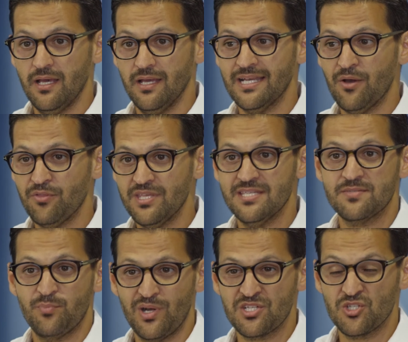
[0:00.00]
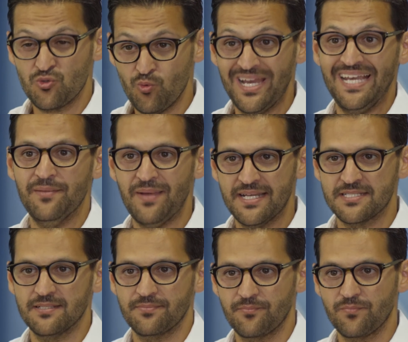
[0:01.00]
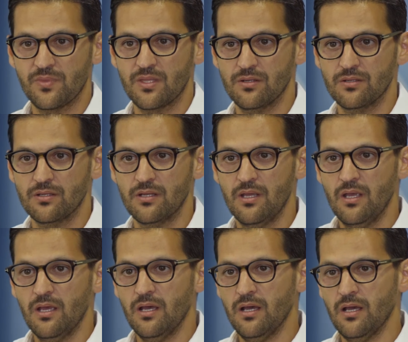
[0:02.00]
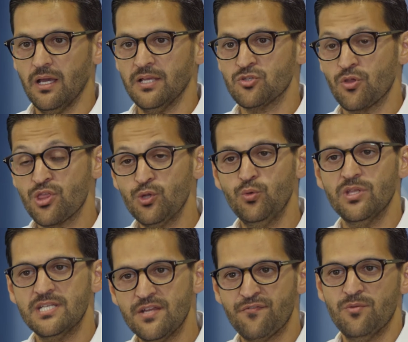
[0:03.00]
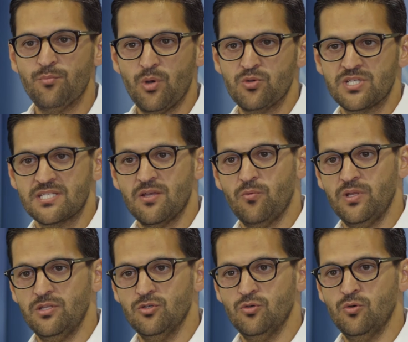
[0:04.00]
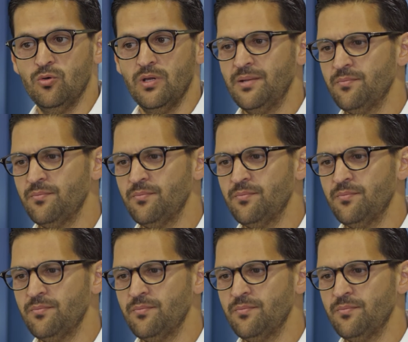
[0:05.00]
Now, these pressures really matter. And so through the different projects that we do,